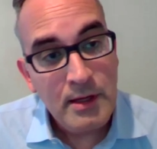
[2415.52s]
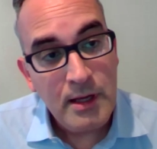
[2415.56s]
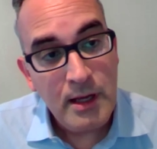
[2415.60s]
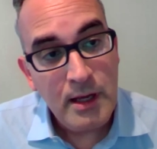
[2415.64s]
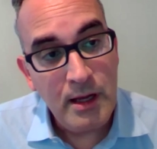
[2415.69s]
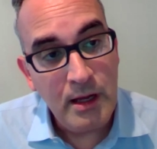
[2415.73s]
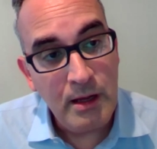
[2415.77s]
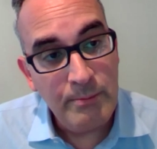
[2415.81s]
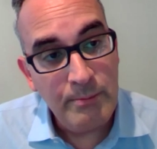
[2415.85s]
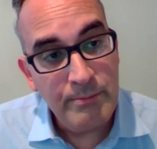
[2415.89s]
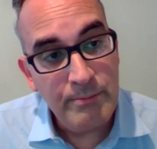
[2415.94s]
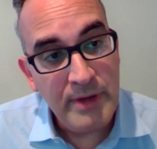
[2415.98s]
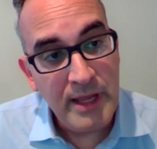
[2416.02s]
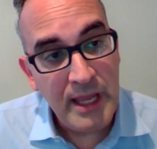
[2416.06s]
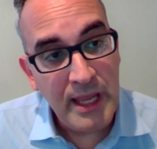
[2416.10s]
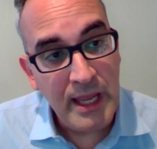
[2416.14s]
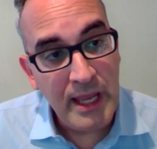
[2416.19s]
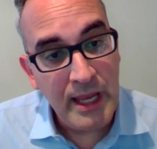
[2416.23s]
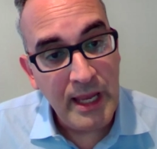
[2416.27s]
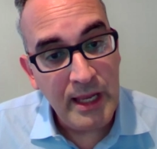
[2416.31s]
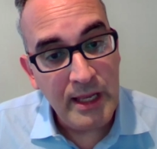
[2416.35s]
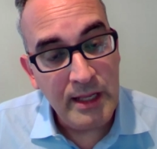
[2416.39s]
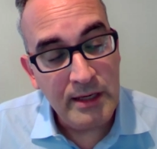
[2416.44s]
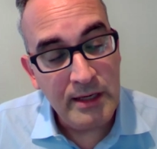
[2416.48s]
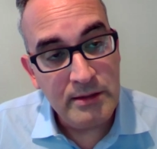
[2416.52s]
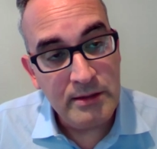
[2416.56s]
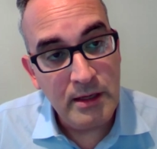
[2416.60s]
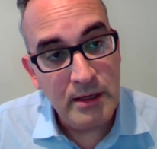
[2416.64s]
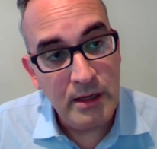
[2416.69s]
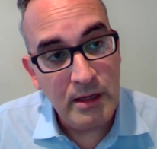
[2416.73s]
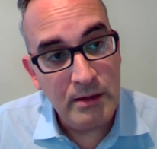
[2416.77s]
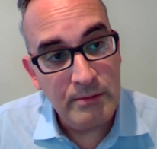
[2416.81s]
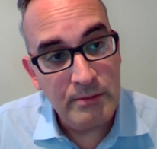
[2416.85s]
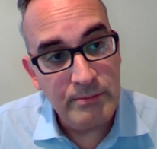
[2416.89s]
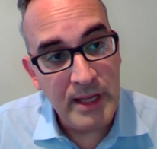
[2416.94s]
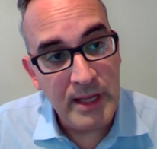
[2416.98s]
um, and
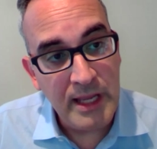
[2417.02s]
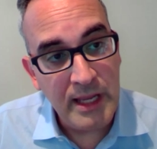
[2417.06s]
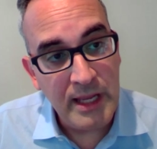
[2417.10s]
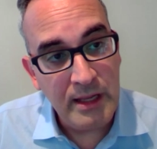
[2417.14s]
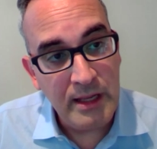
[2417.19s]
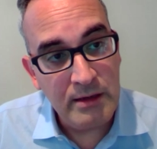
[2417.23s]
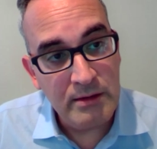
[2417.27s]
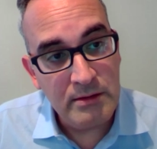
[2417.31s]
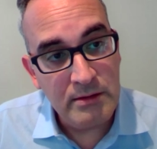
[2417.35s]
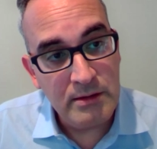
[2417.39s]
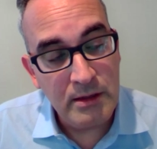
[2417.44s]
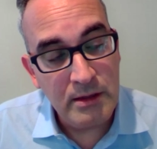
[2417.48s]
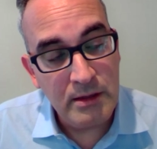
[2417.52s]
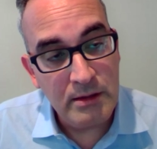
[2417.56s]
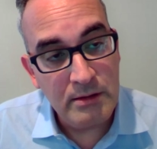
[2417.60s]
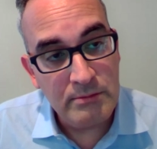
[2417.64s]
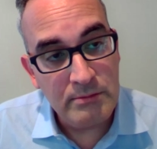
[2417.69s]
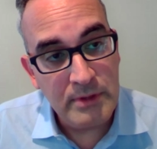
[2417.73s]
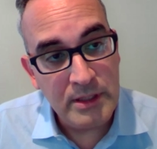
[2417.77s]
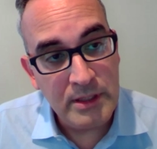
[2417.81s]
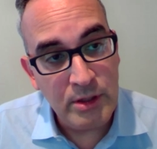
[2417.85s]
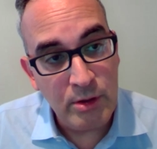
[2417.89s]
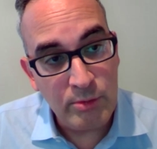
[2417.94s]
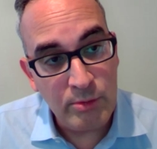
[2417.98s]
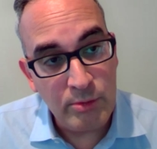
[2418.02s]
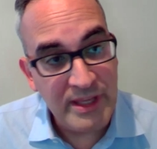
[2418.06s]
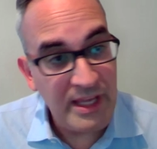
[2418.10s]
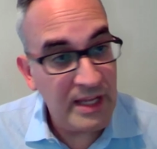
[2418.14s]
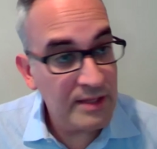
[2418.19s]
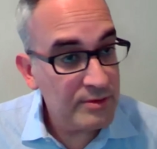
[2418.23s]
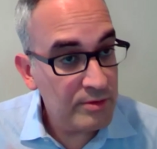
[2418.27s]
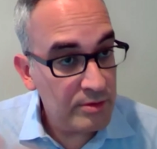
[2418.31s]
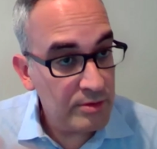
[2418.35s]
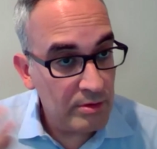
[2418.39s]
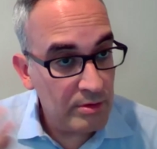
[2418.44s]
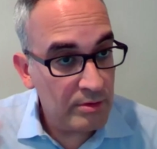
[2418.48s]
um, and uh, you know
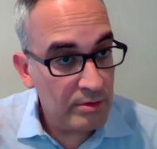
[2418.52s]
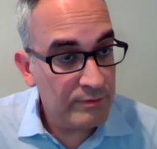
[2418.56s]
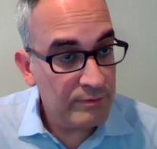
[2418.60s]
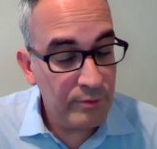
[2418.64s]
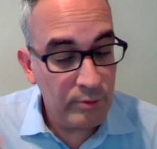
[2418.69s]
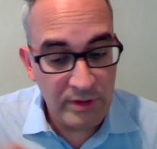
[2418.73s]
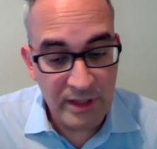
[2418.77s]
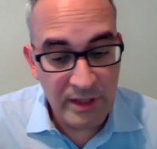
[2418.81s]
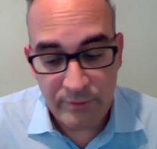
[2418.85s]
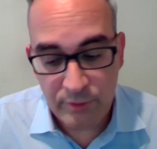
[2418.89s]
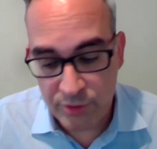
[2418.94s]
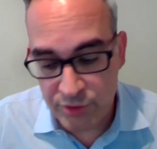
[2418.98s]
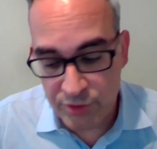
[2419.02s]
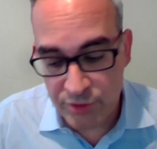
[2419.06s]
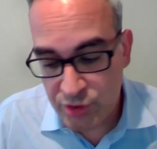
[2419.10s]
get to their full level.